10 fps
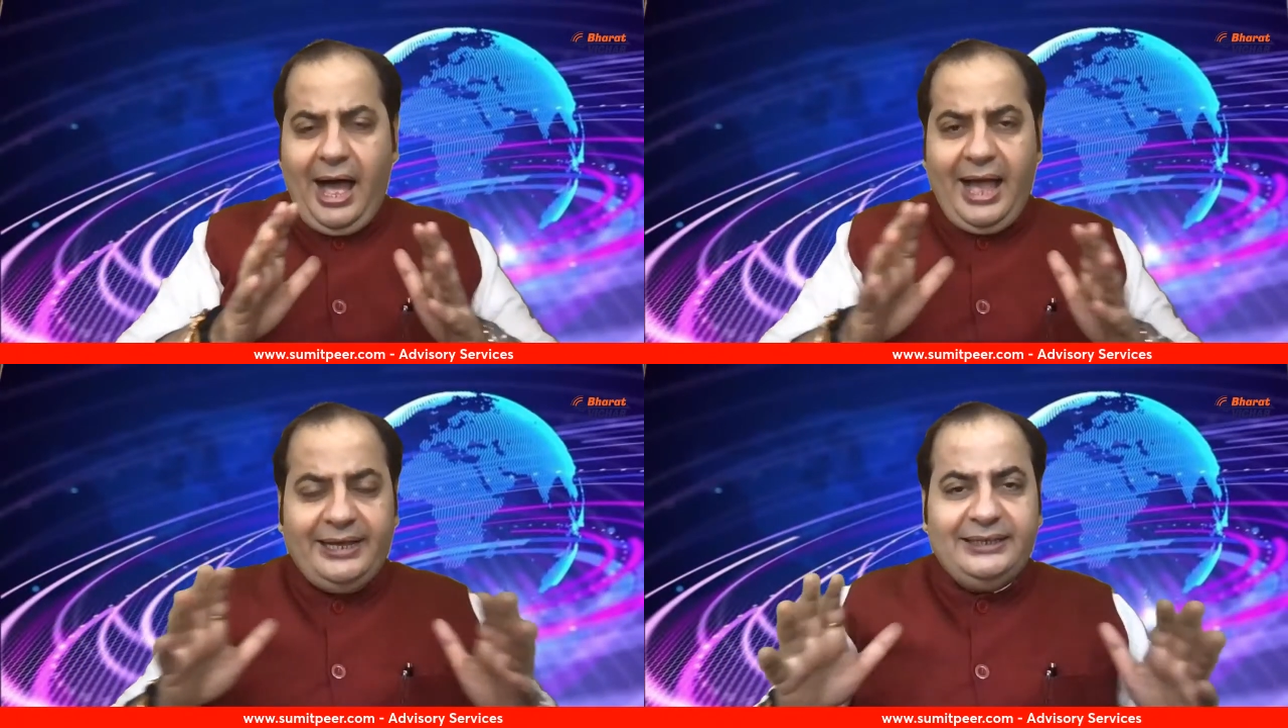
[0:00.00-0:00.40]

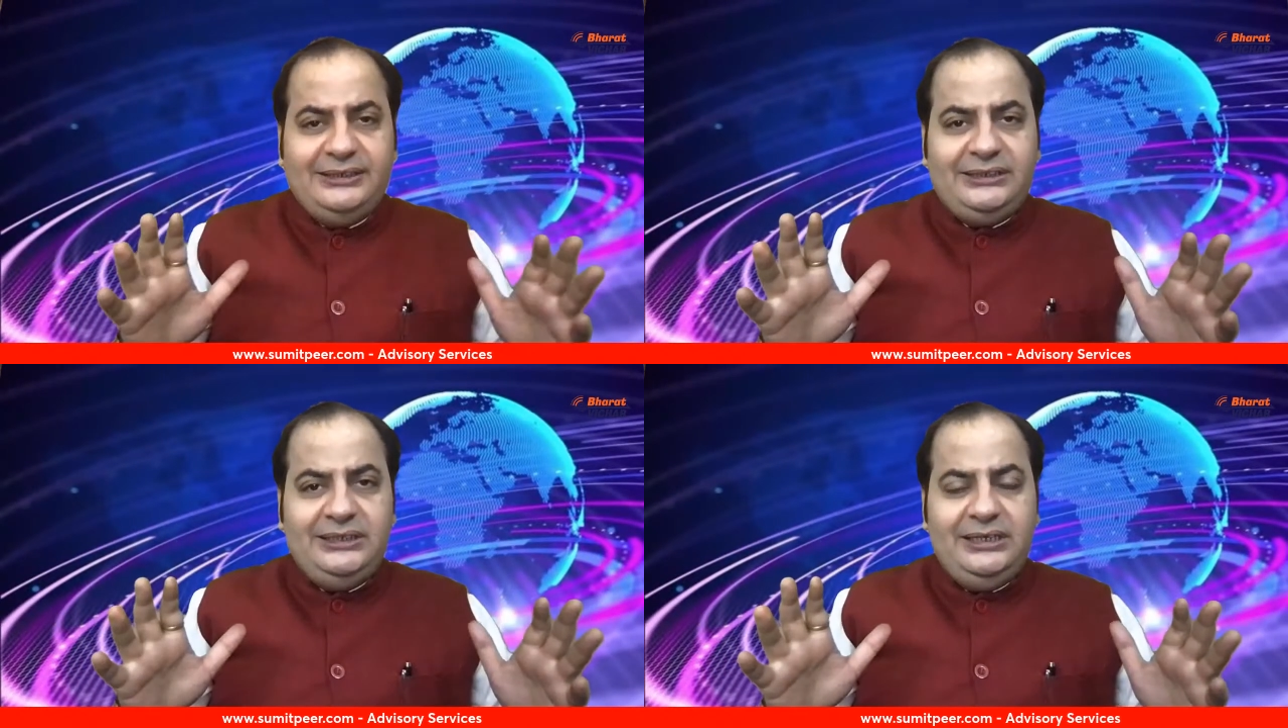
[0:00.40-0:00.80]
I
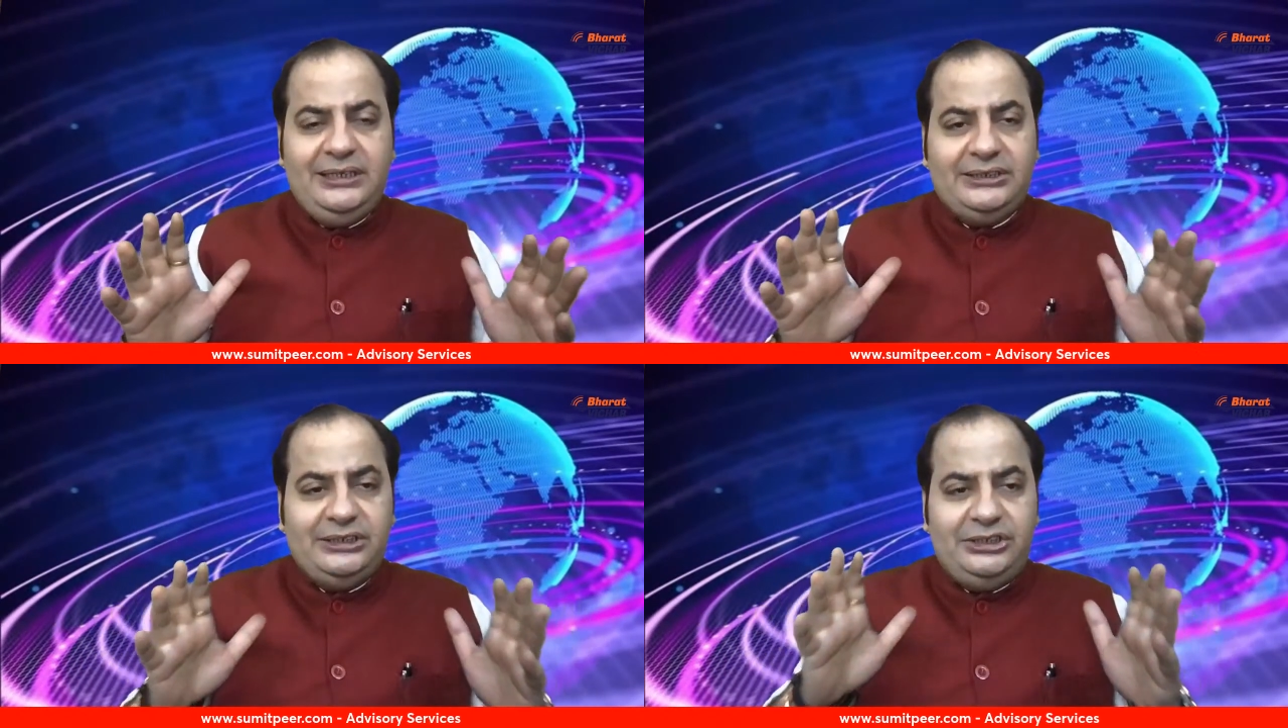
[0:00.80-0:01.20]
can see
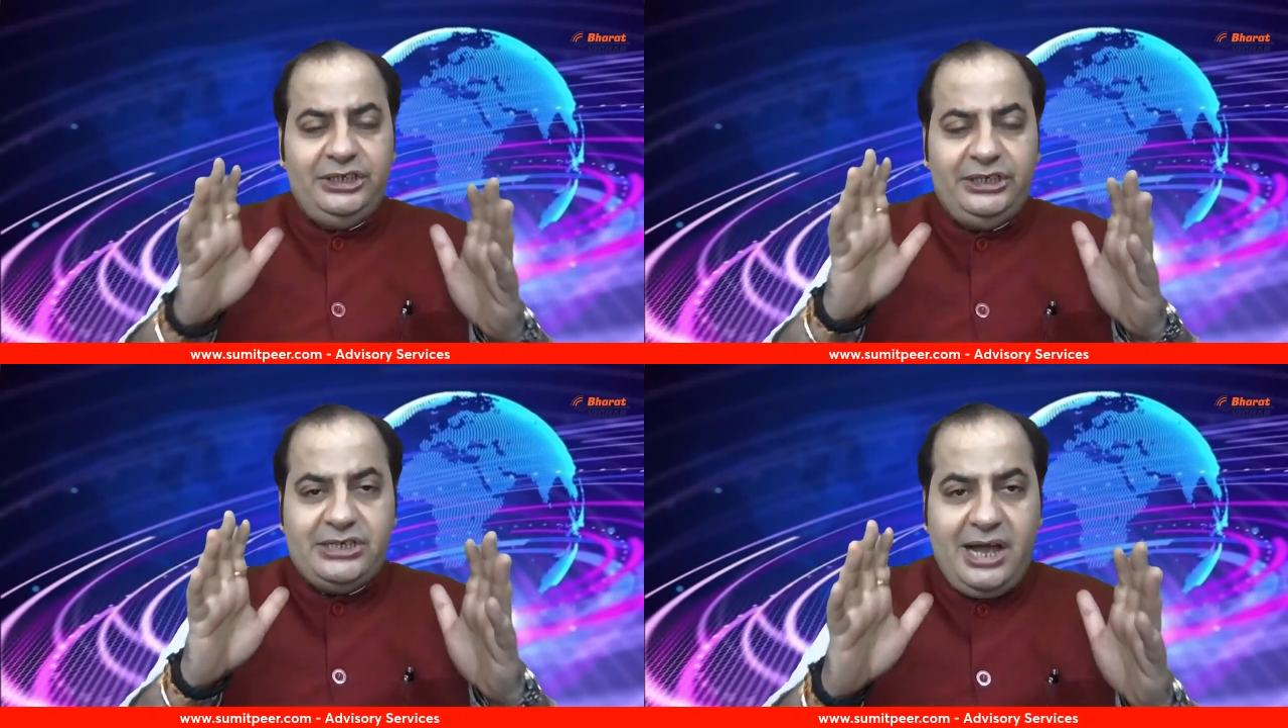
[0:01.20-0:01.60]
there's a
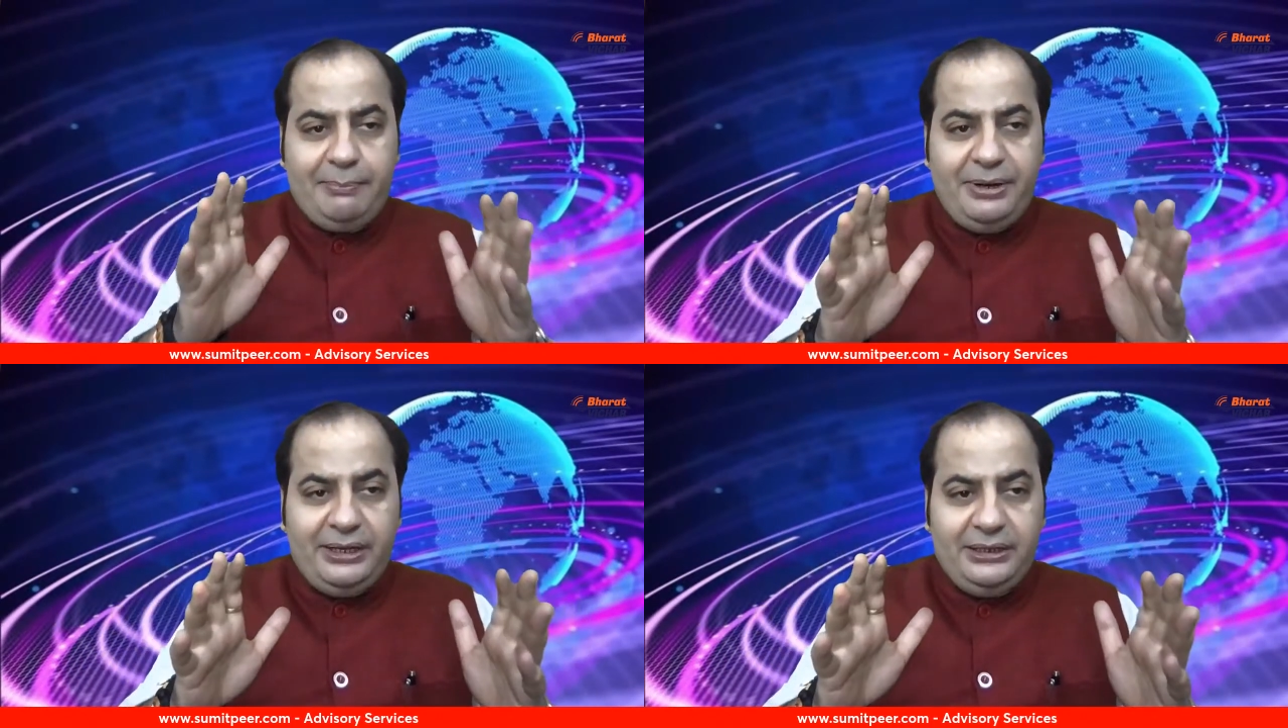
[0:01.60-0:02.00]
change
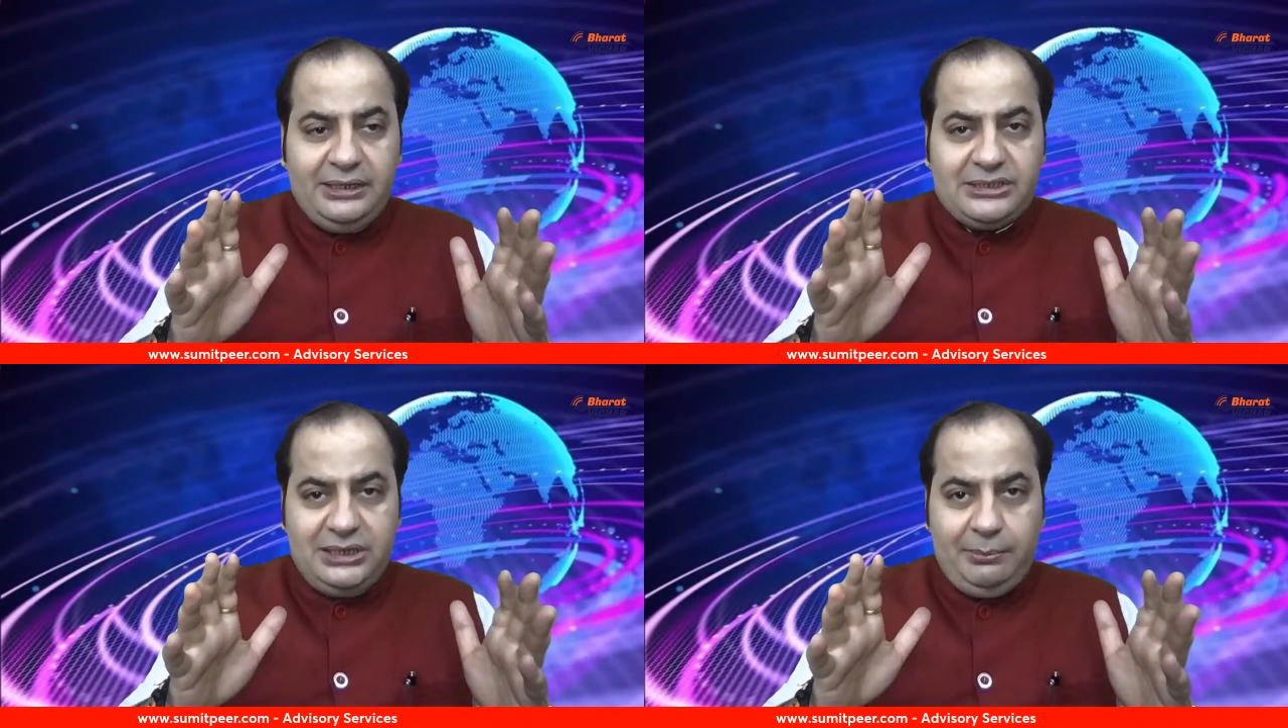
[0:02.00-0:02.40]
happening in
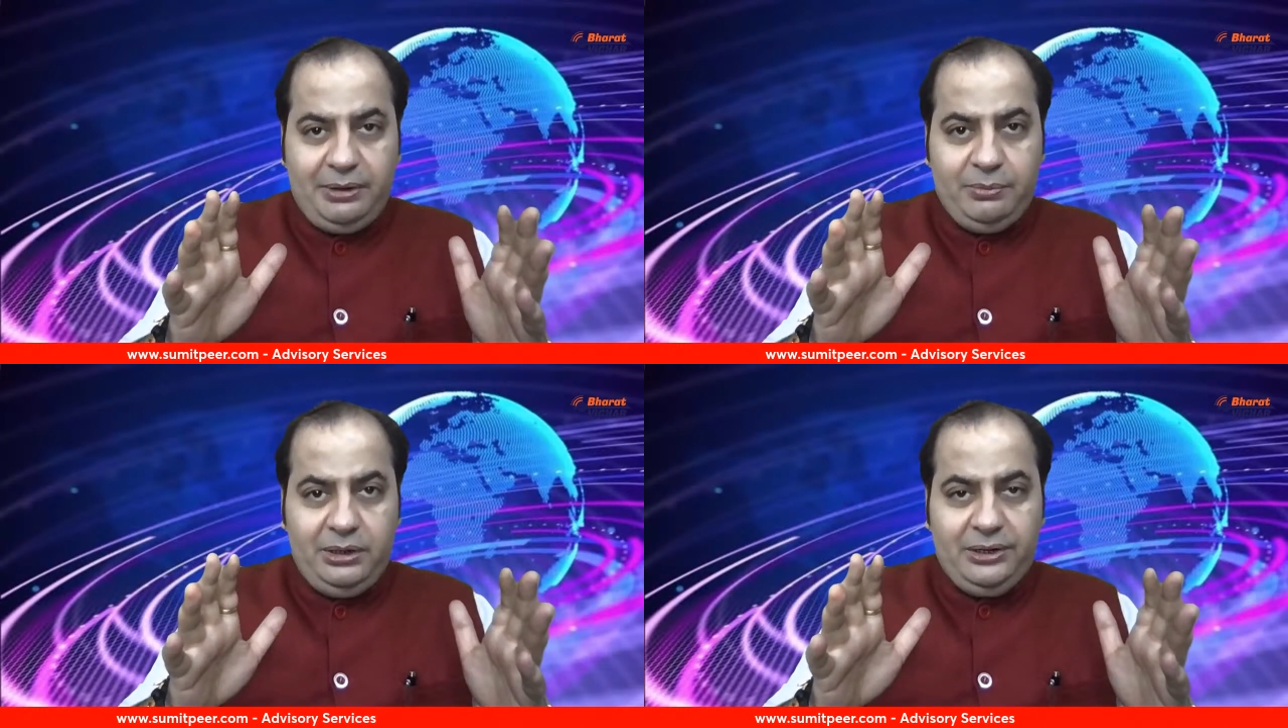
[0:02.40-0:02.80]
the
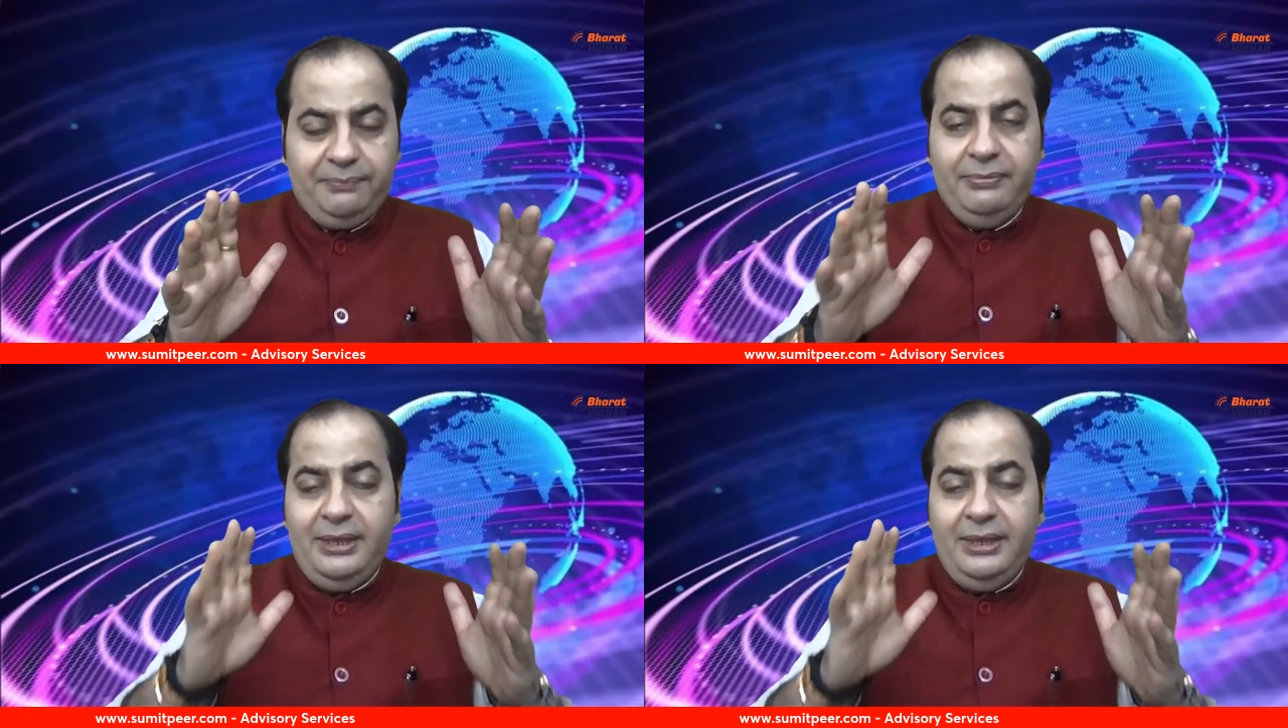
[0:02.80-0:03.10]
Islamic world.